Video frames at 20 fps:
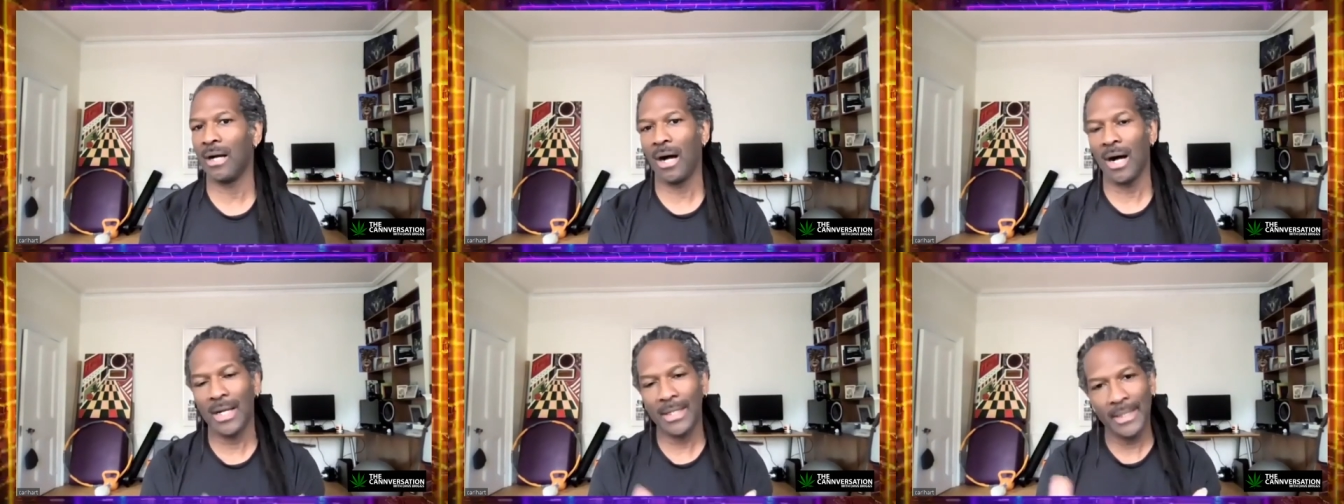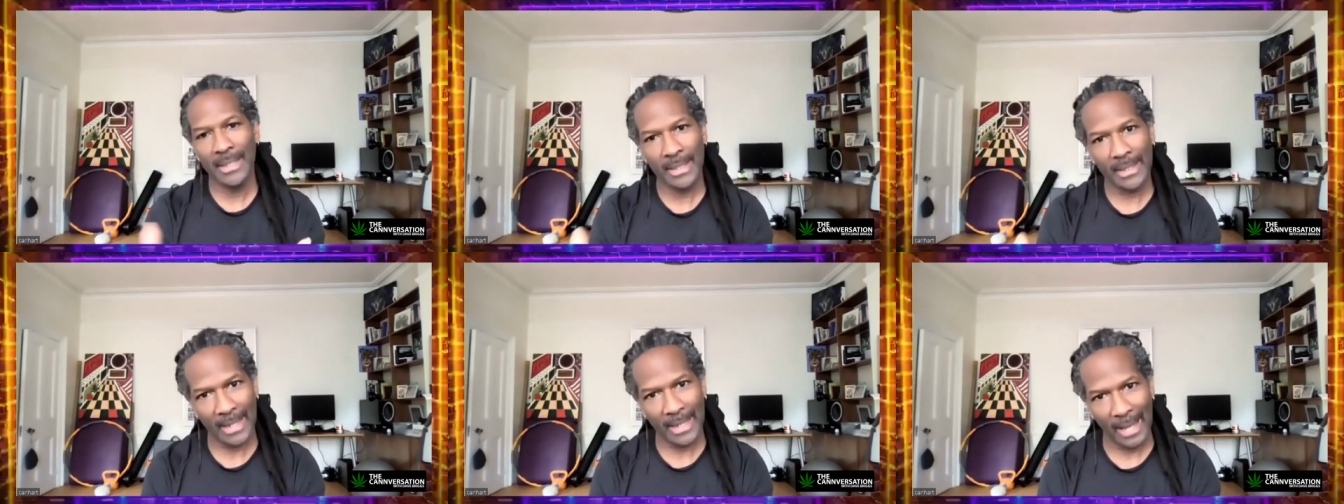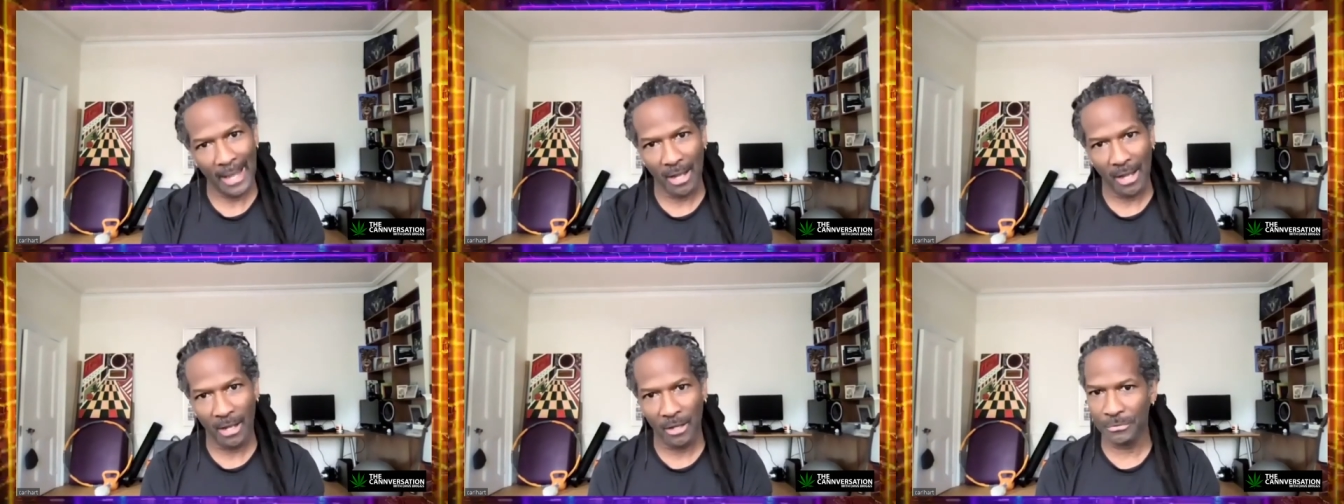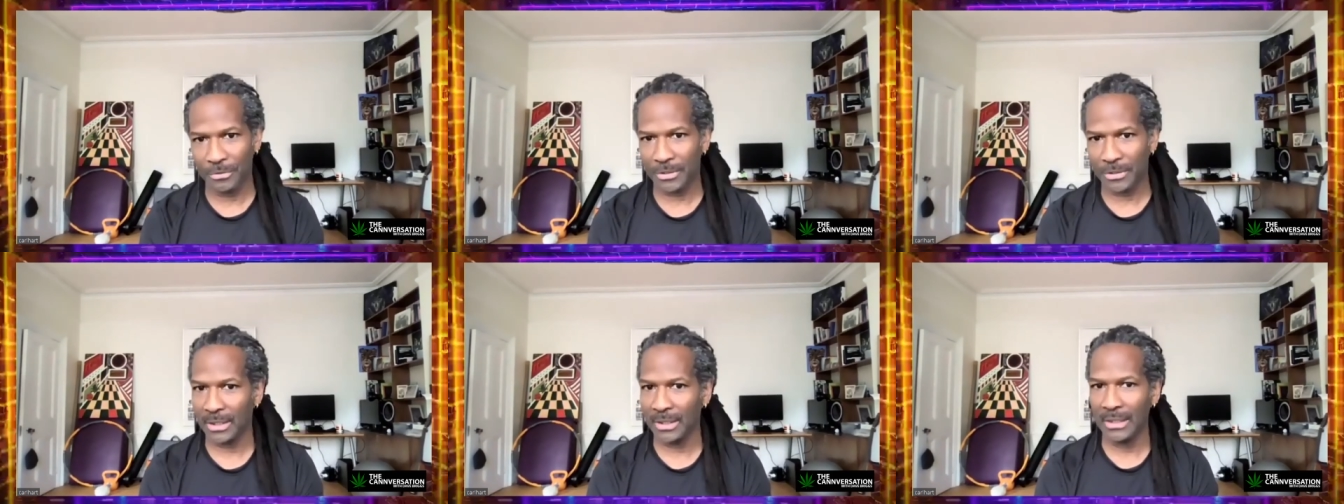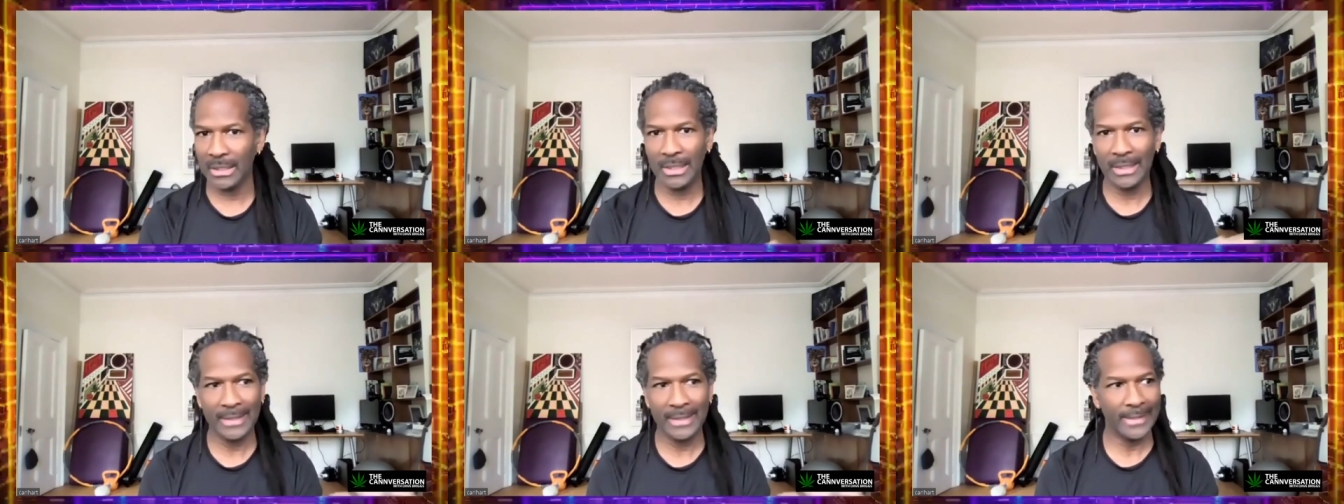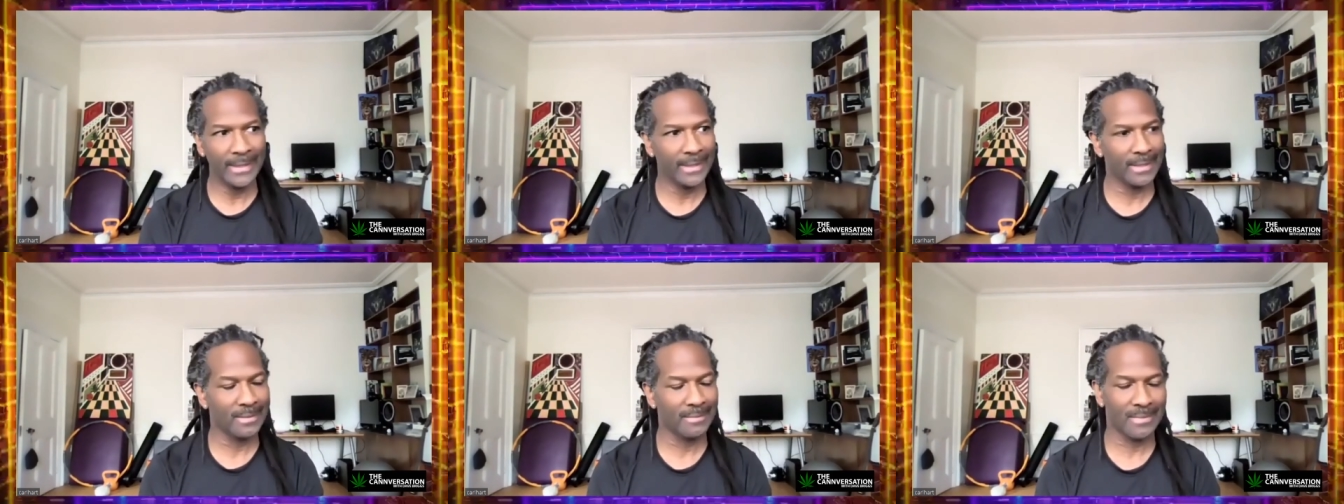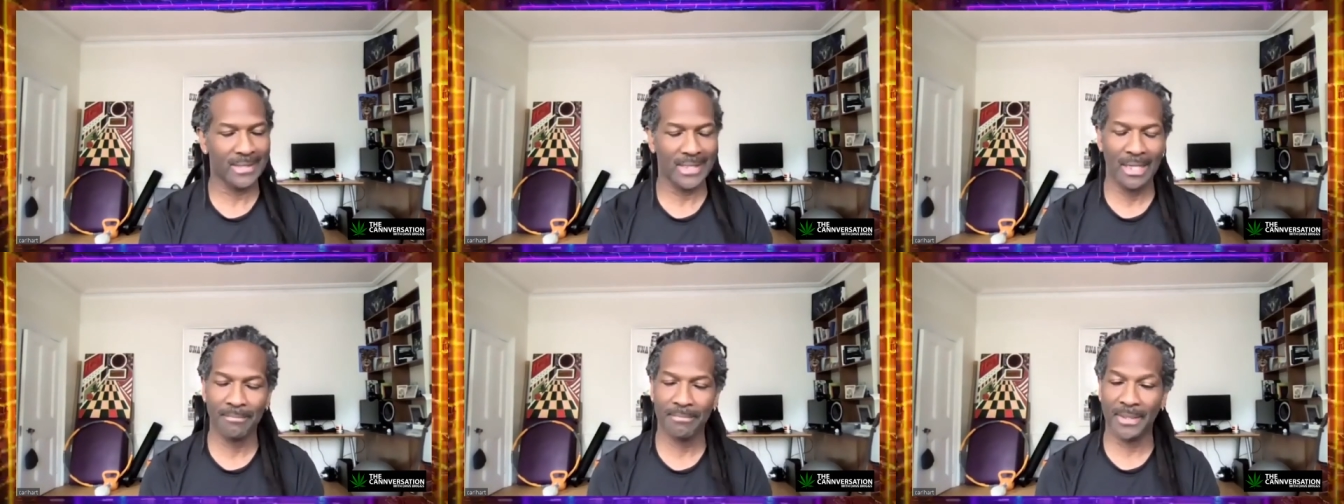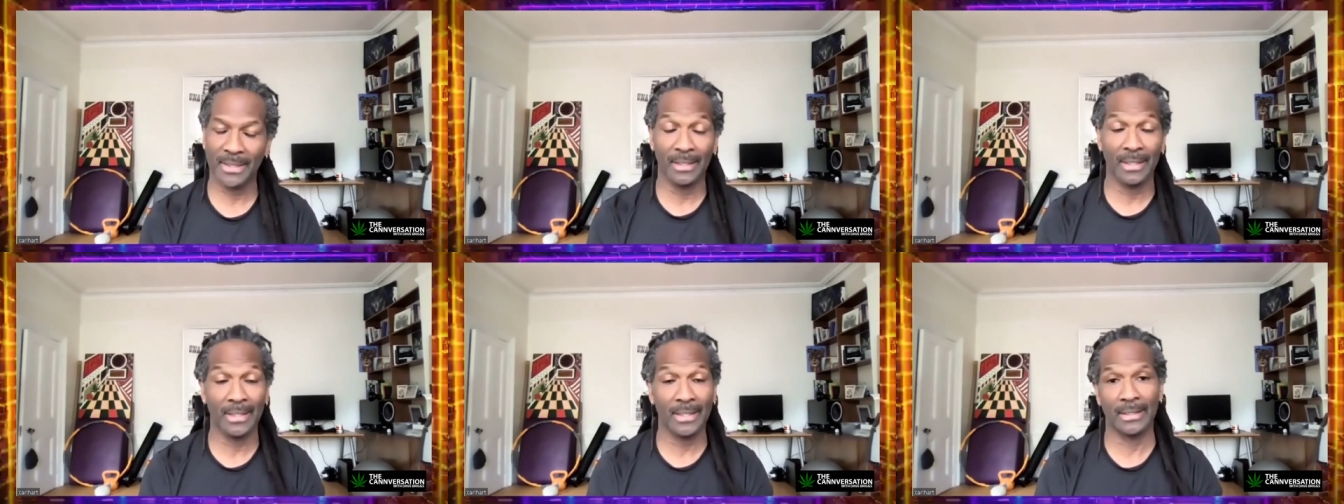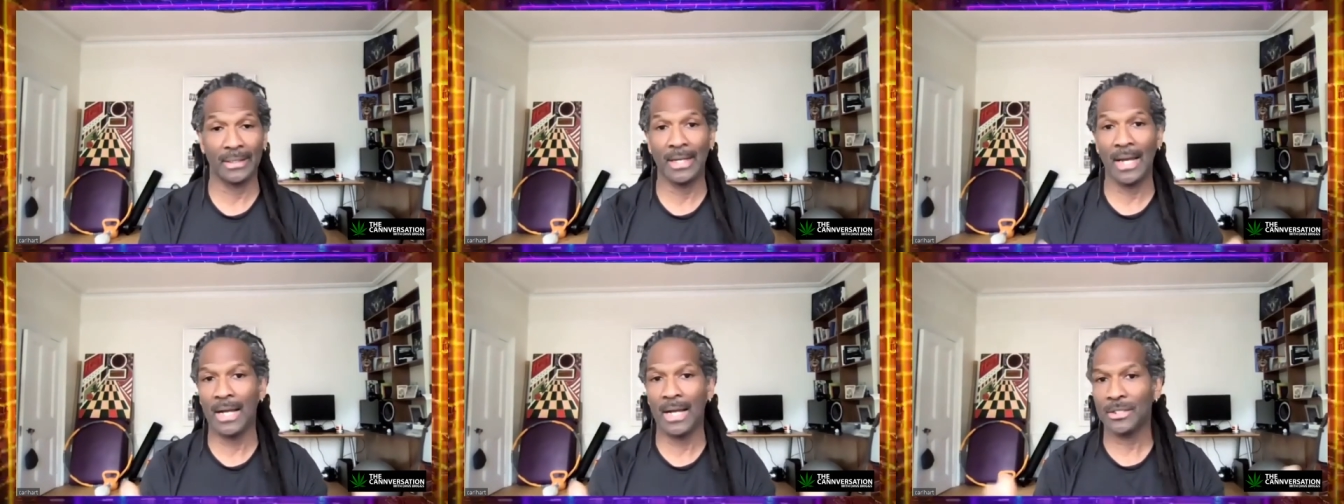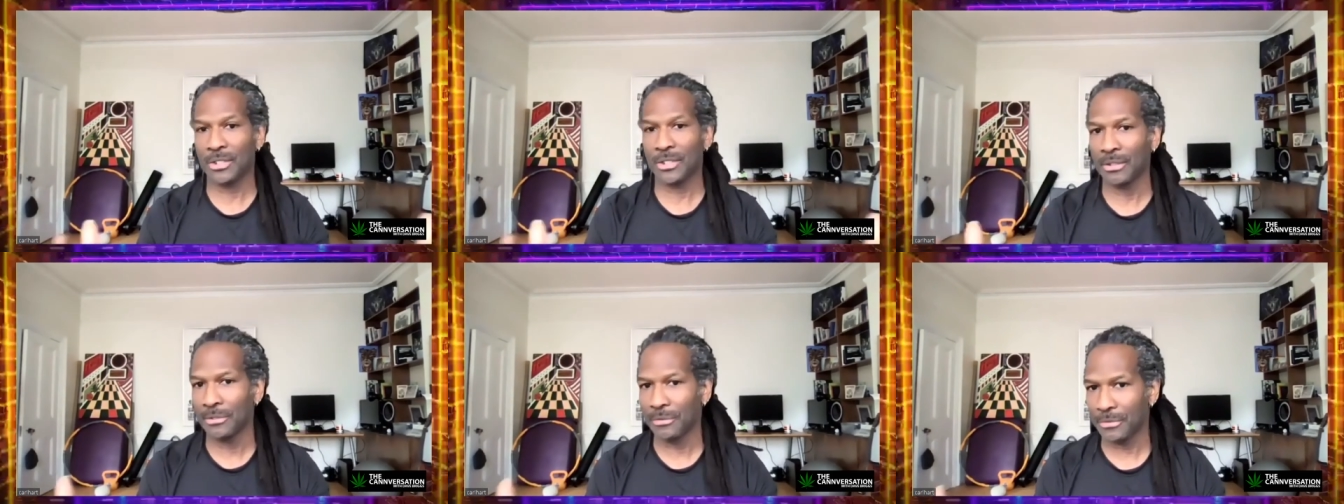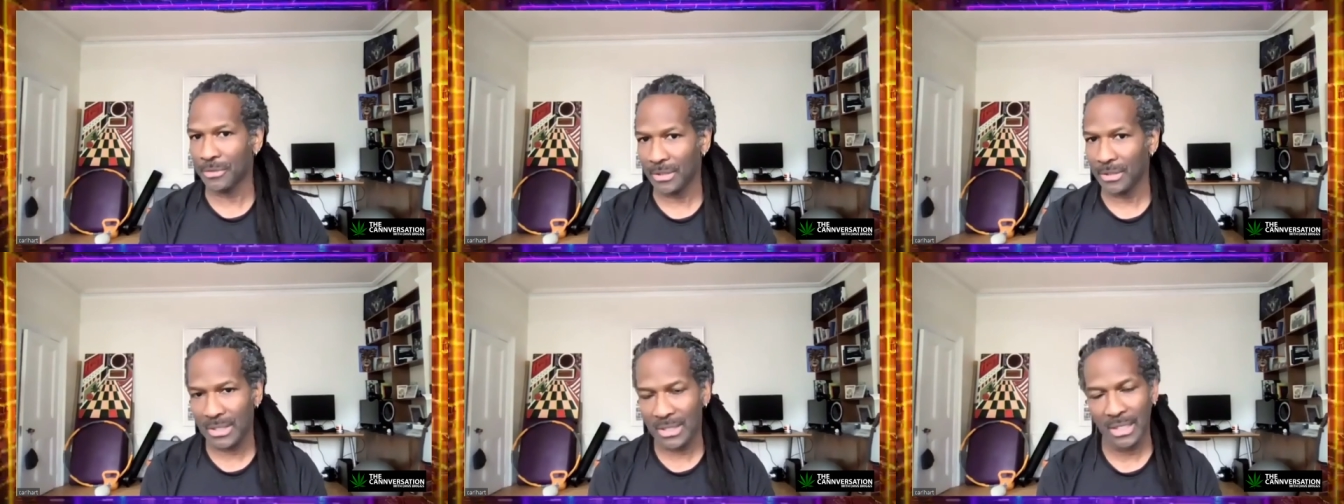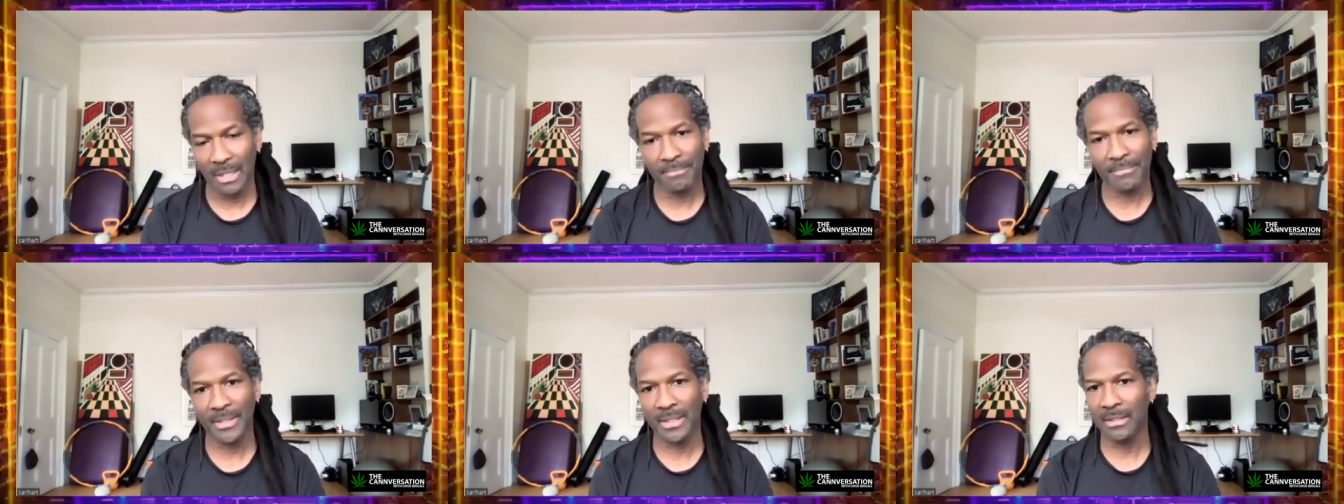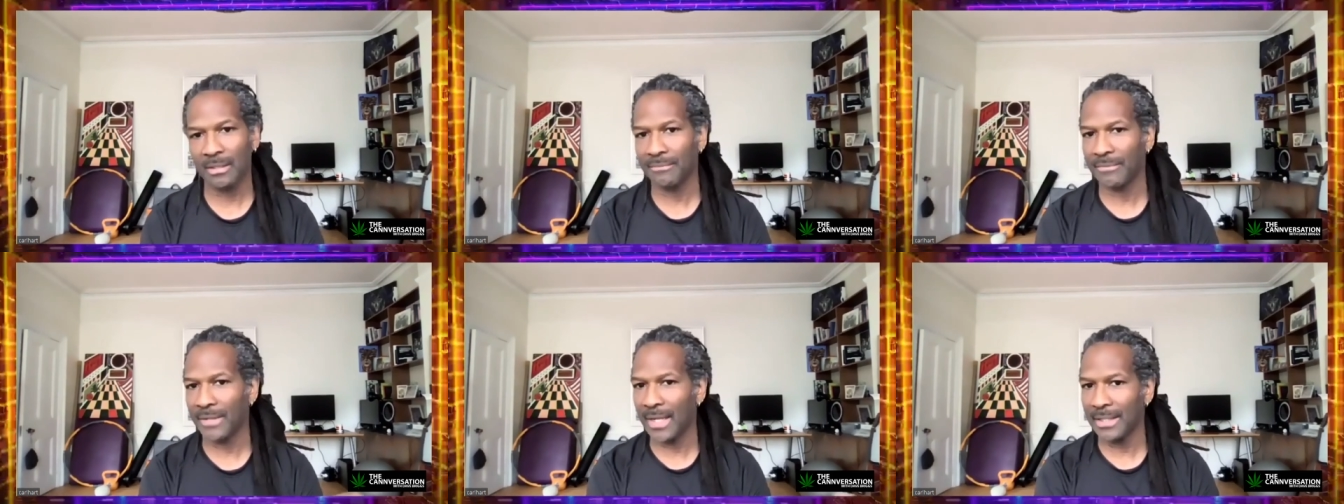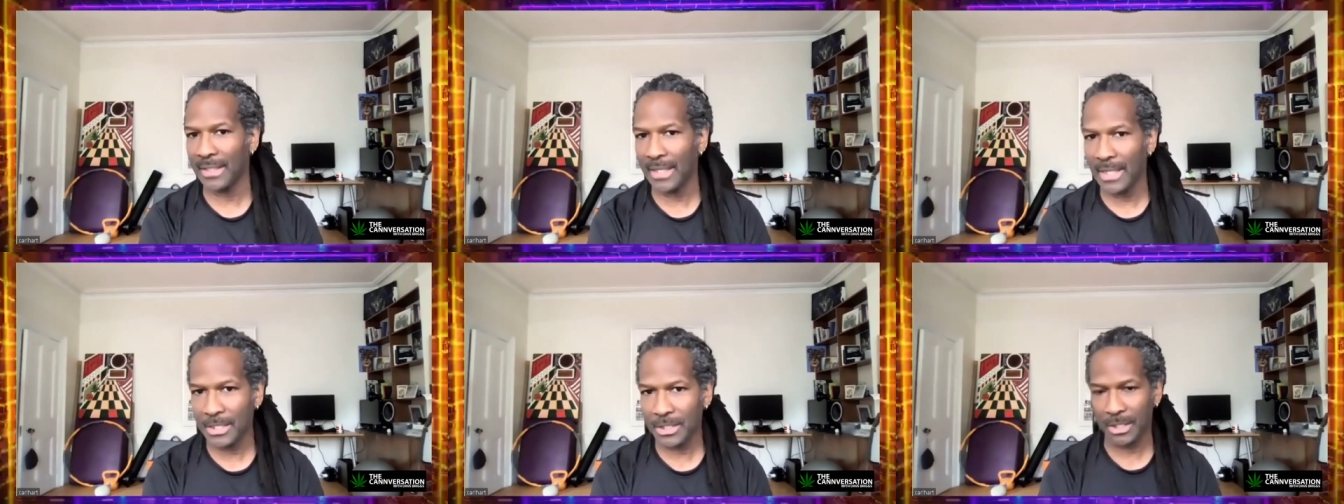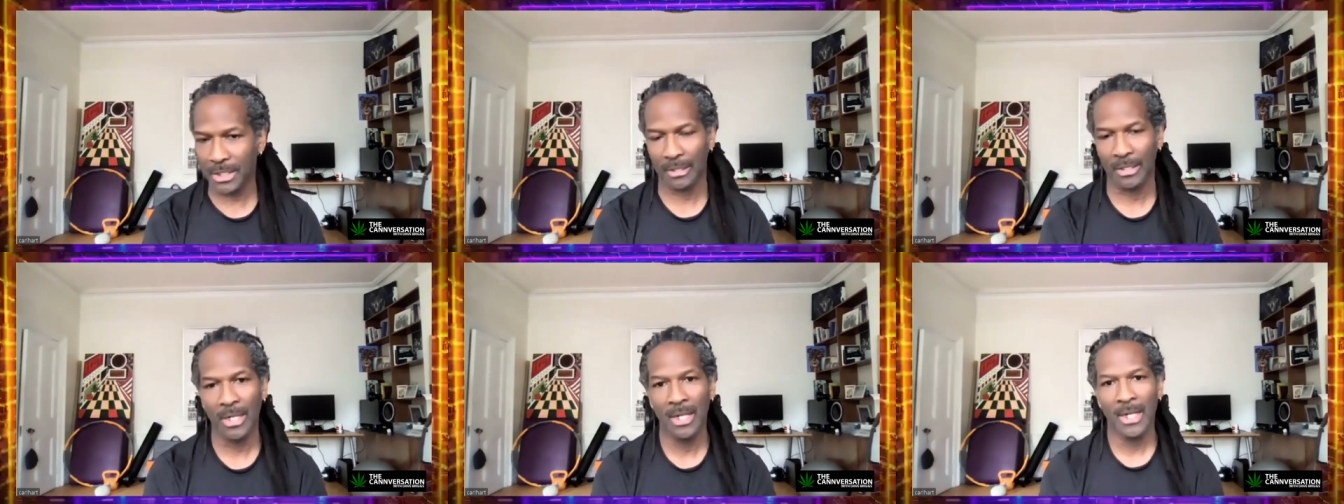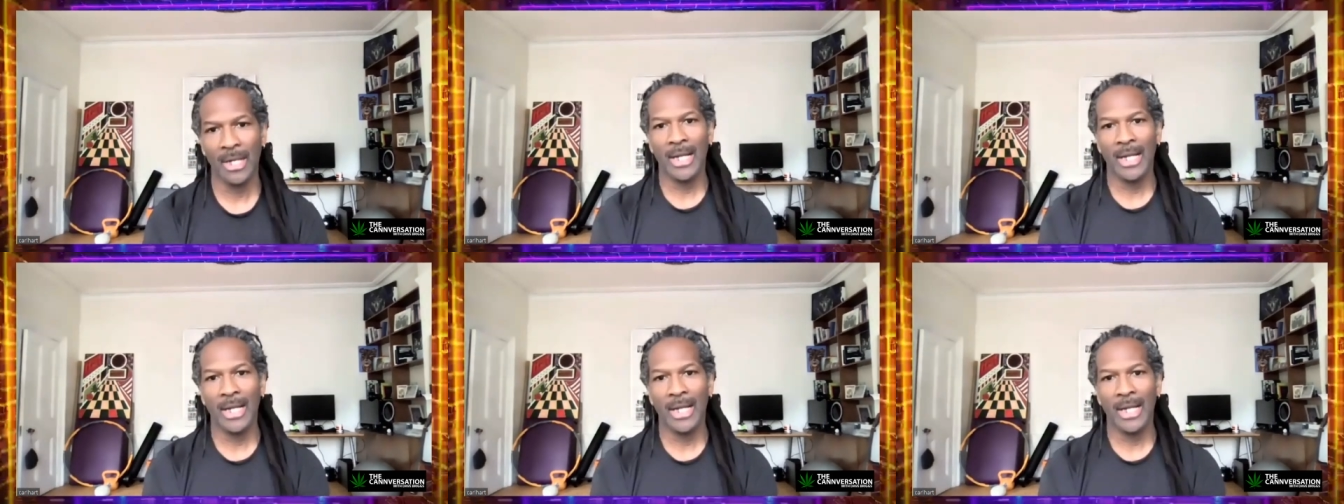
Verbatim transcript: on the couch eating something like nachos or something of that nature.